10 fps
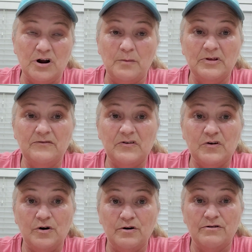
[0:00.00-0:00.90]
I believe it's
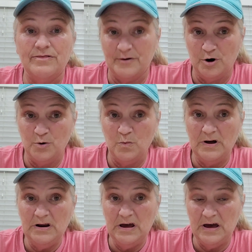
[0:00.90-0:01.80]
her third
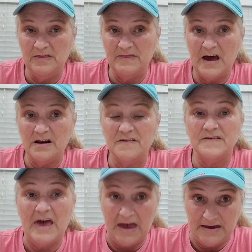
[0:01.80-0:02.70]
one, and that is
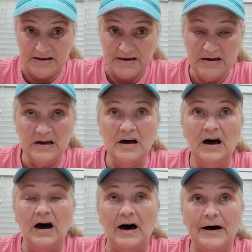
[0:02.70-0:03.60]
Katie.
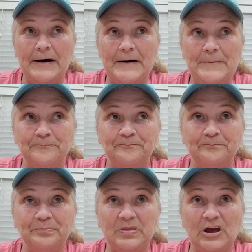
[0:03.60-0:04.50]
Um,
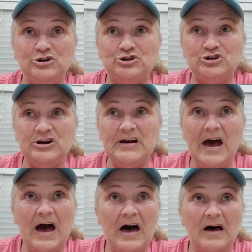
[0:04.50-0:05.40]
she
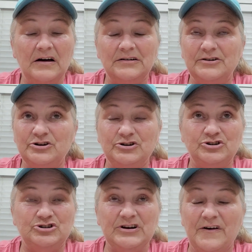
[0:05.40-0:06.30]
has
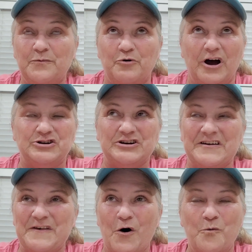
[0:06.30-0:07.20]
she's precious
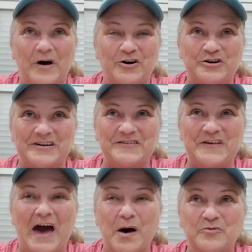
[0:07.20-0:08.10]
oh my goodness
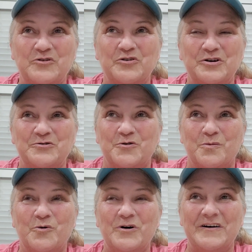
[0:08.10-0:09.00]
absolutely
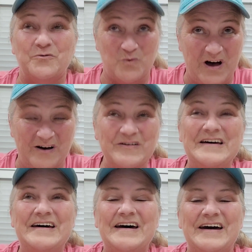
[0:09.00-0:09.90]
adorable as well
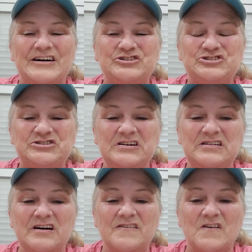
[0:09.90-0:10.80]
and she
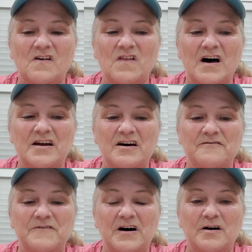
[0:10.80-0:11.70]
does a lot
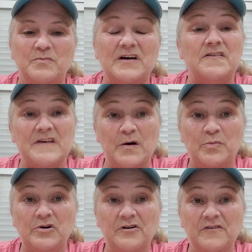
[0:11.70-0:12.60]
of um, like
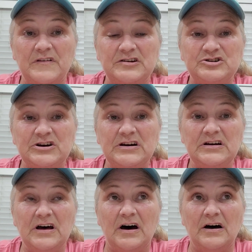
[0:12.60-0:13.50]
sampler
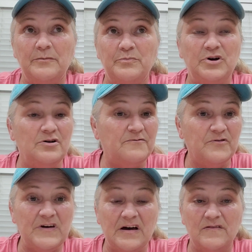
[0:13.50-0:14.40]
stitching um, beautiful
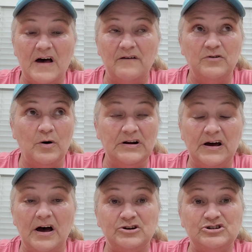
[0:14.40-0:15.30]
things i have no idea
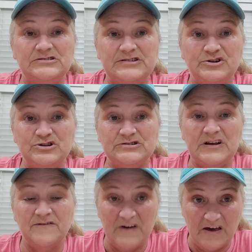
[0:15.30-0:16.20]
how she stitches
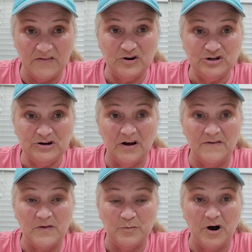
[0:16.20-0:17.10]
as fast as she
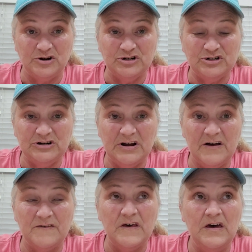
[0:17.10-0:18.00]
does the projects she
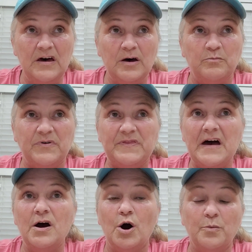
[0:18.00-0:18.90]
does but
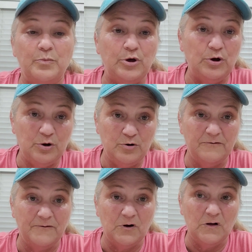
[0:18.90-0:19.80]
they are
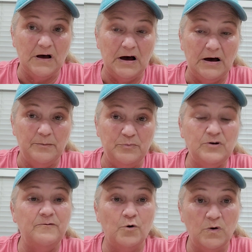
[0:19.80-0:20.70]
beautiful um,
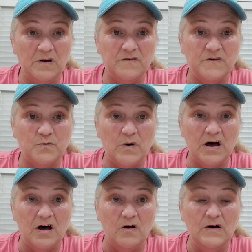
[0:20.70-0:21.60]
beautiful quilts as
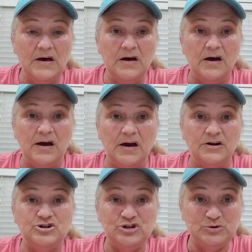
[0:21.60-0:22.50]
well
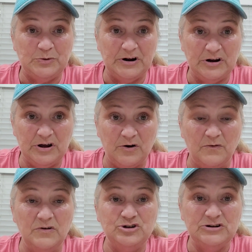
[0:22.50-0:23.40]
and she's pretty now
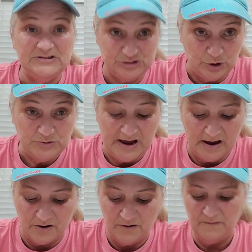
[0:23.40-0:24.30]
Sew
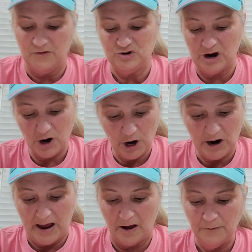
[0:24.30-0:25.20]
Tattered so check her
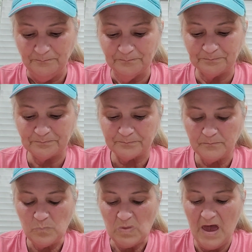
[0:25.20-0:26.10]
out
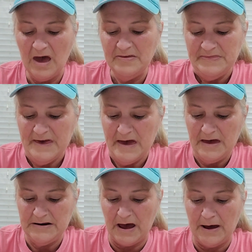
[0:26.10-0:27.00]
and
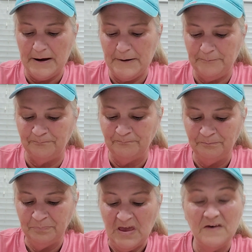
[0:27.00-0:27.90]
then um,
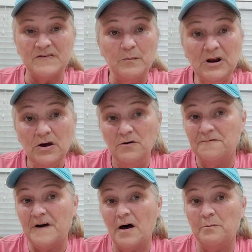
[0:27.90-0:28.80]
somebody who
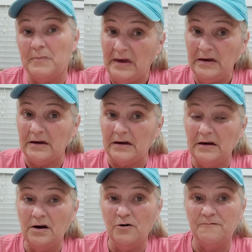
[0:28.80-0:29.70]
found
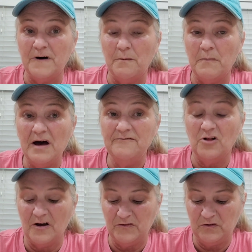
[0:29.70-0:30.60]
me who found my
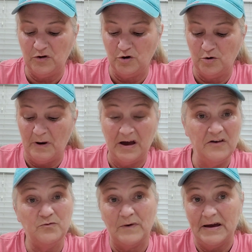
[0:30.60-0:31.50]
floss tube i
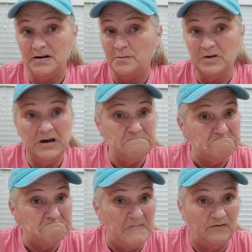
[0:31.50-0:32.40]
guess randomly
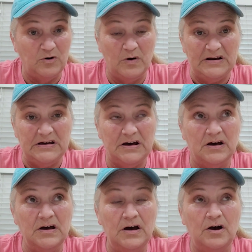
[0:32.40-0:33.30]
have no idea
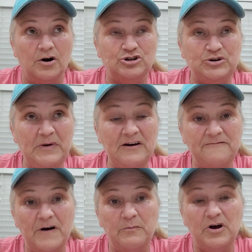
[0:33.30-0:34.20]
or she may have
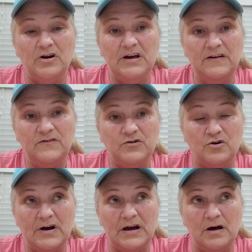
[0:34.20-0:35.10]
found me on
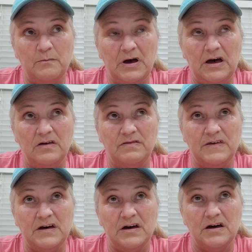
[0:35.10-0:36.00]
Instagram and
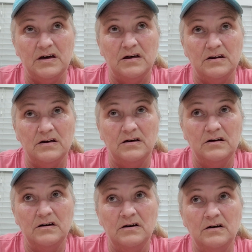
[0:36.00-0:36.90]
then
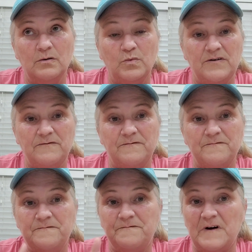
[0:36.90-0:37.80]
we
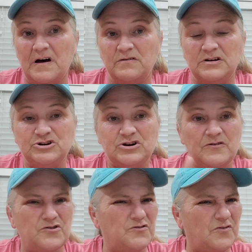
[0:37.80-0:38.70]
found each
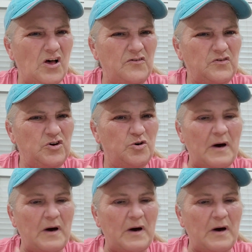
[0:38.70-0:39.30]
other's floss tube.